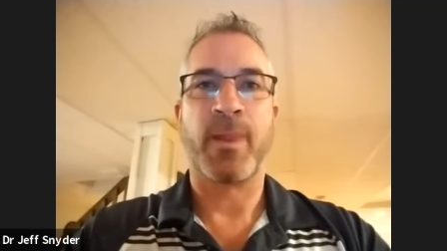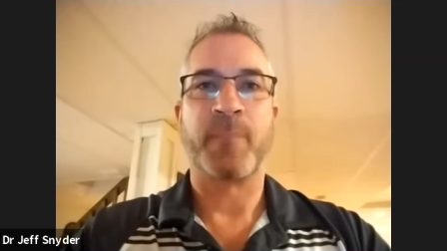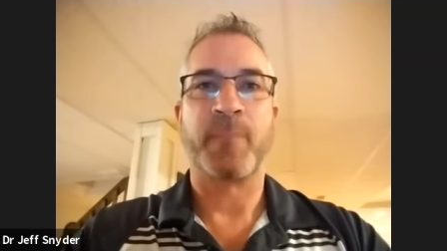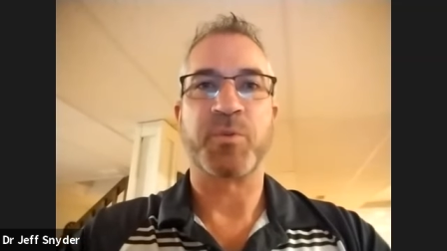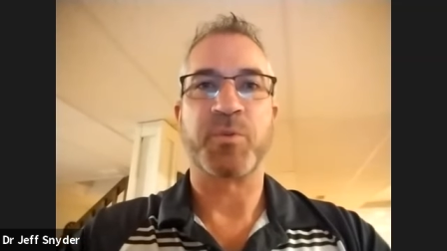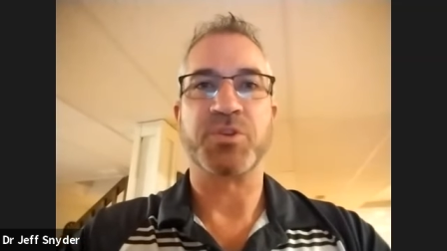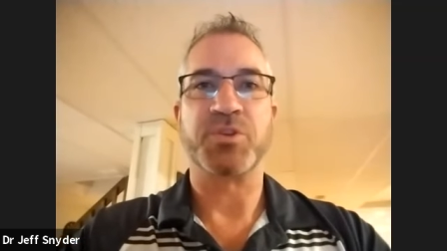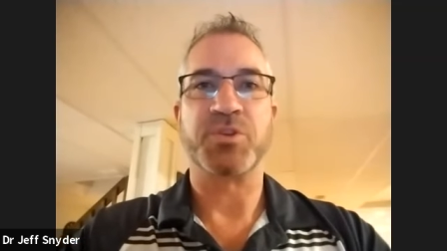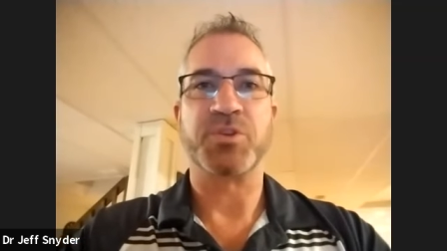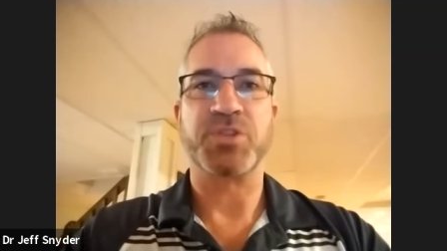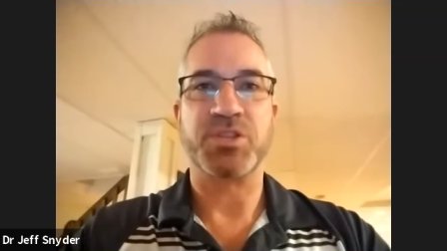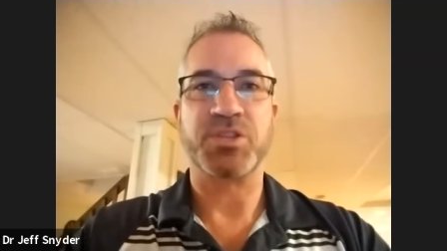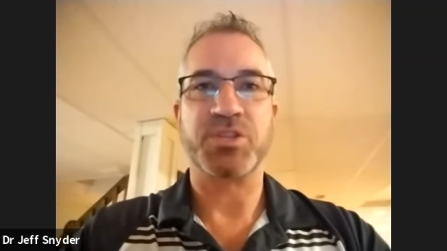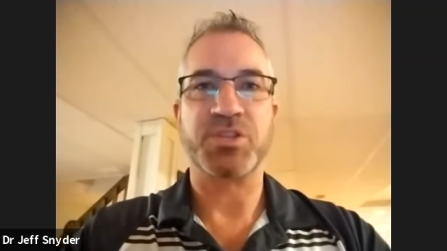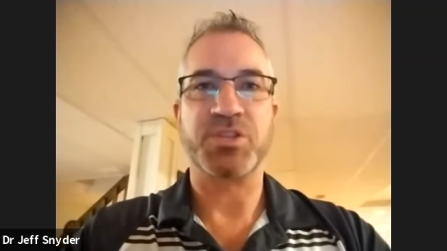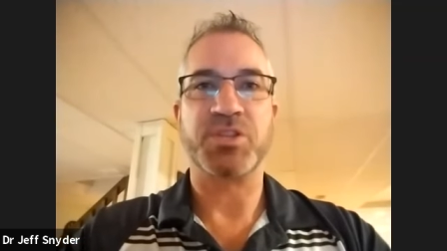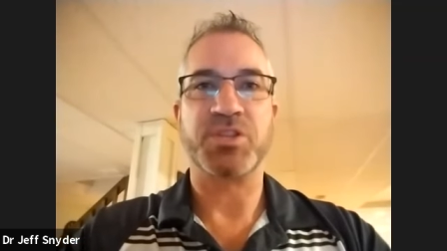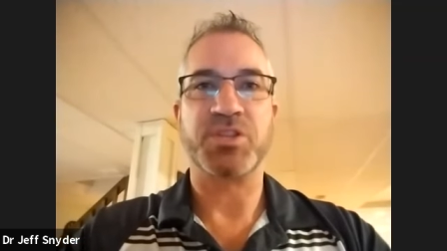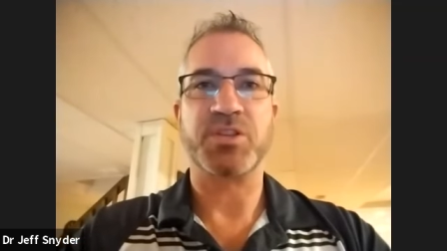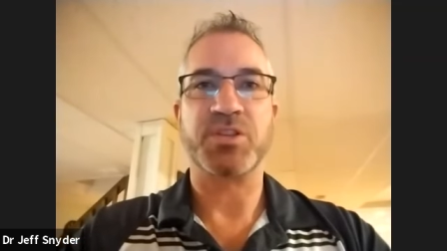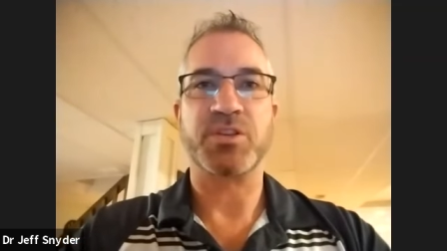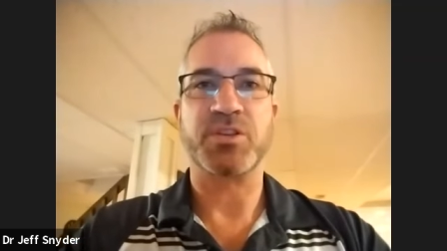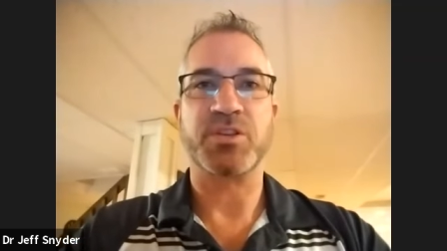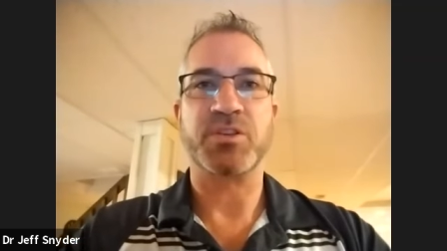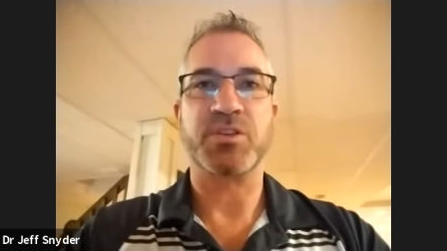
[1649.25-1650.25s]

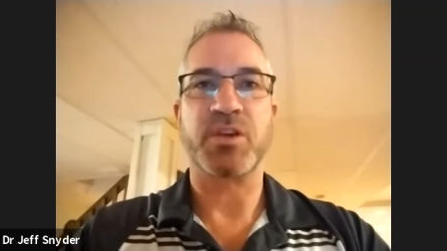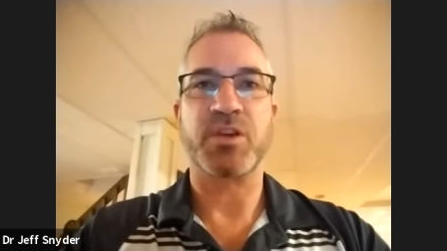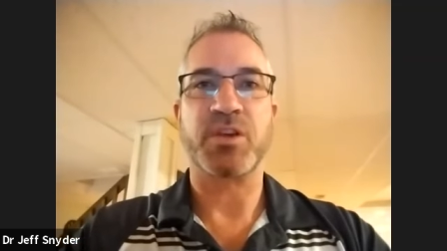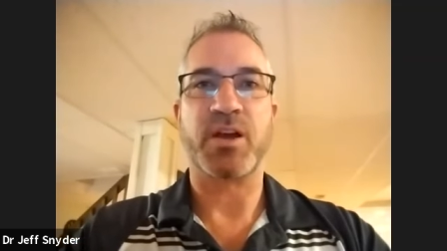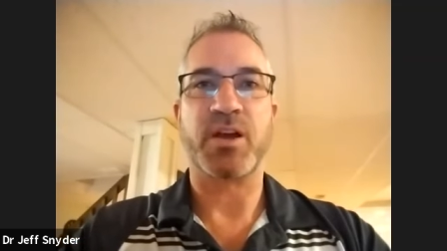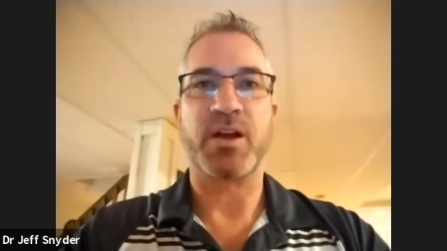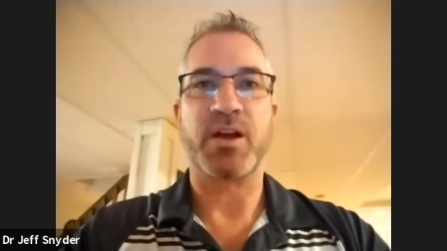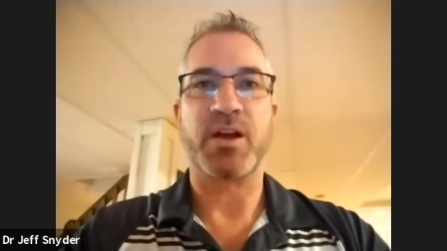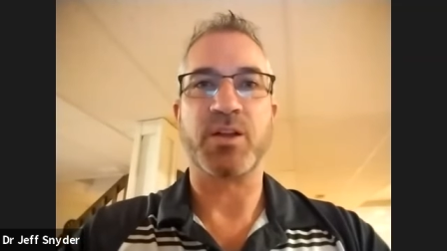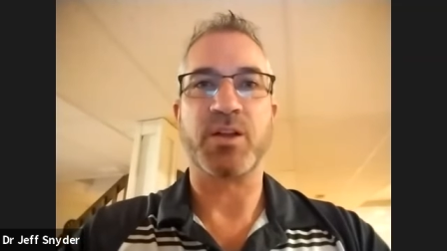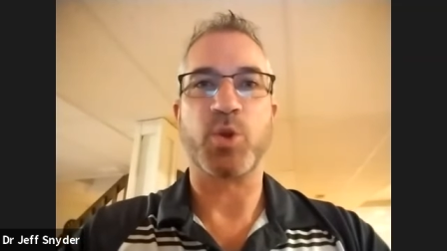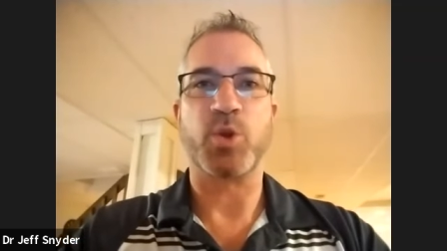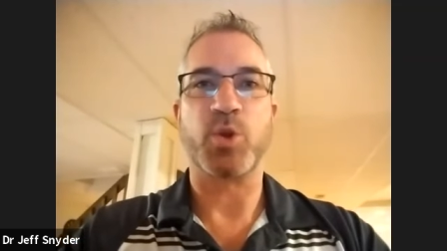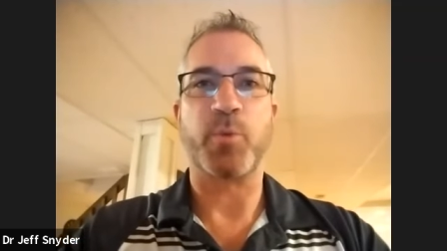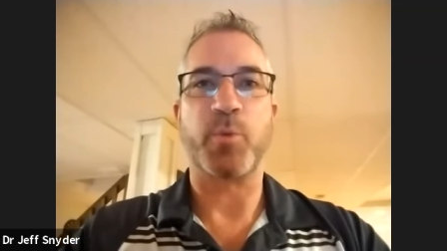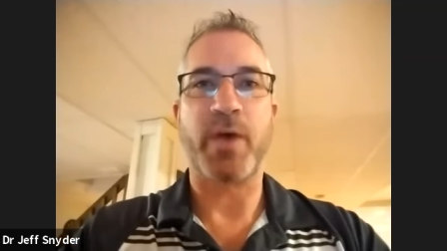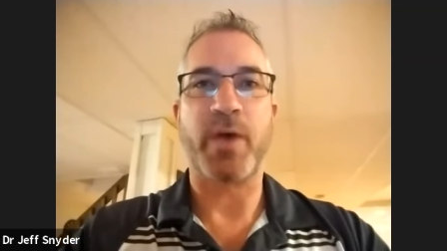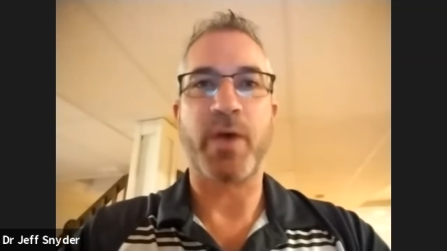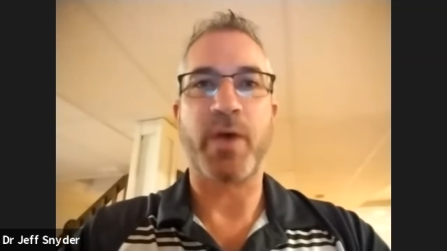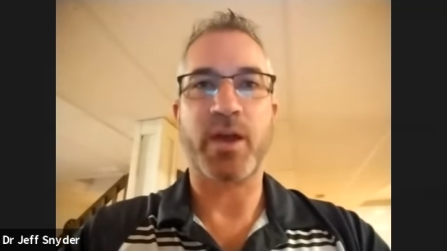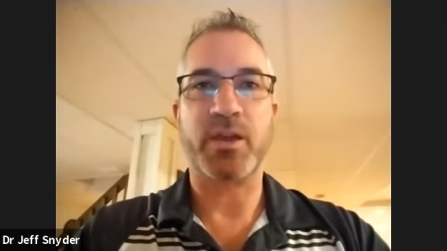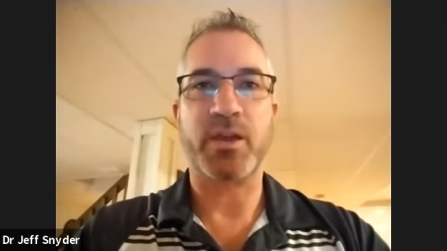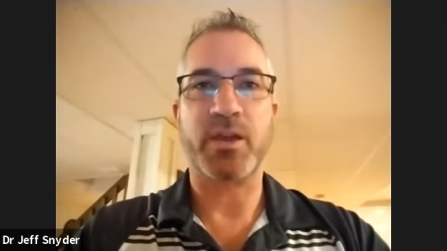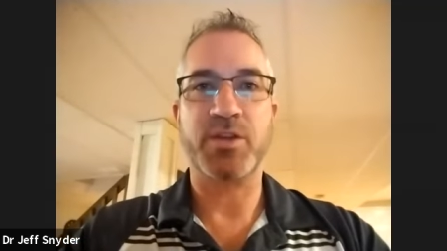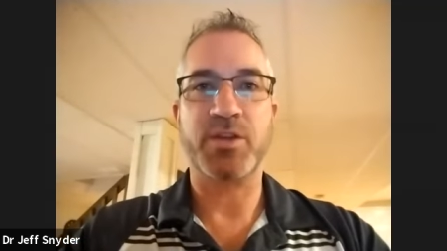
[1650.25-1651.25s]
persistent uh, low
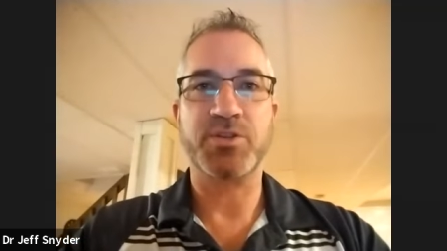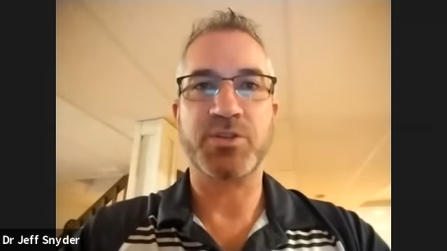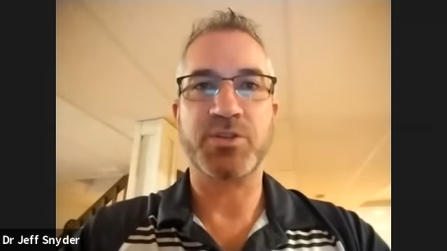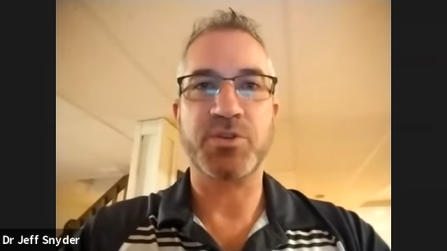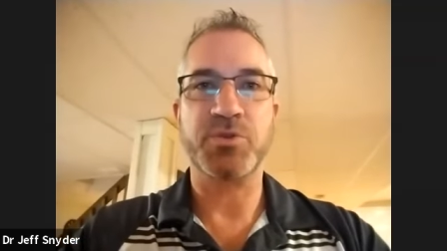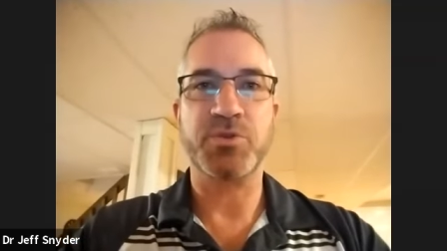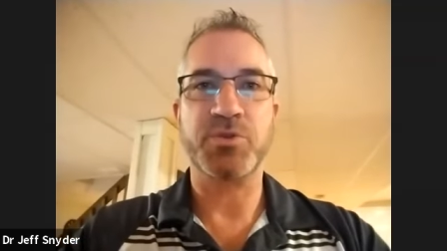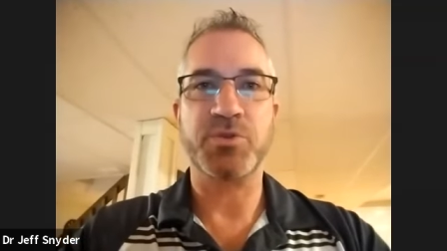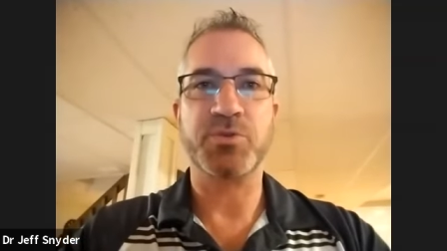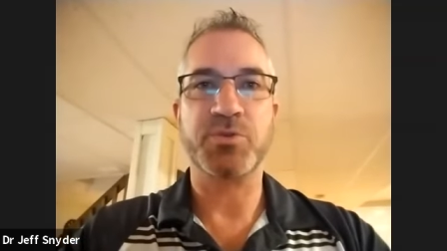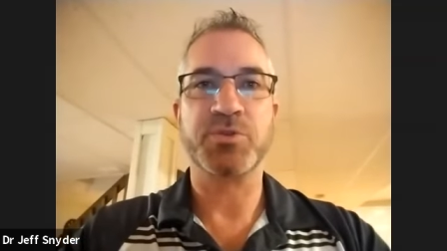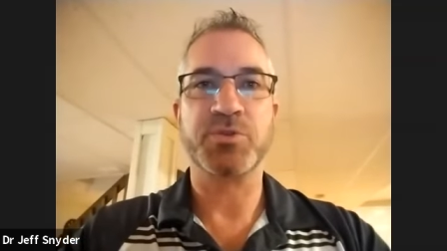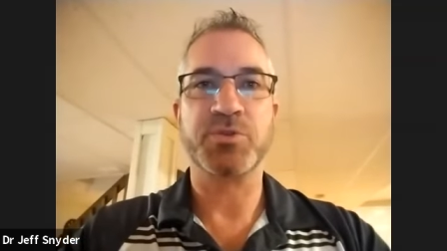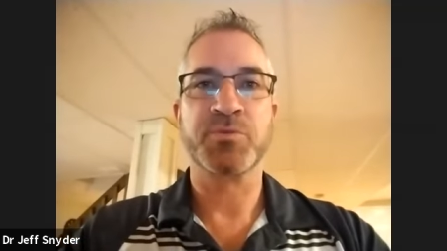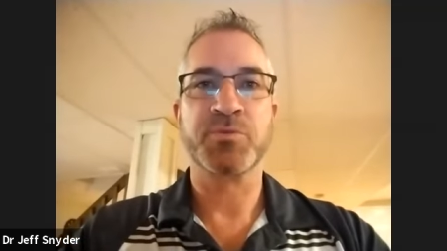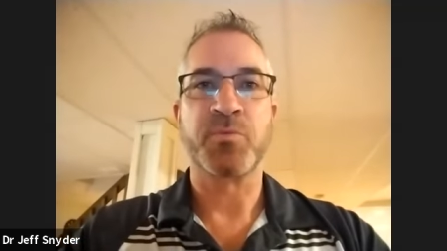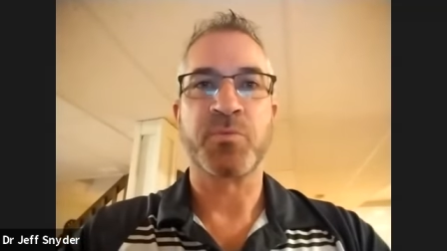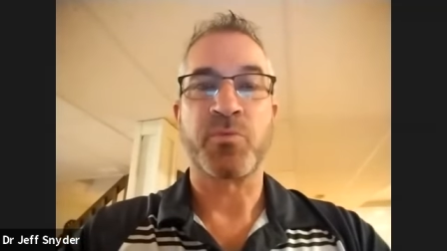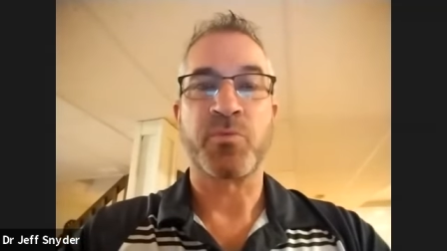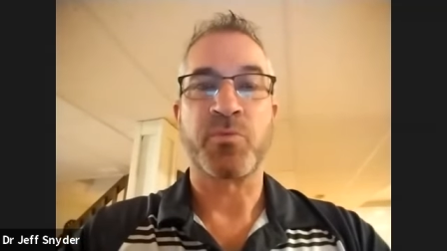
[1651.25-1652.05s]
back issues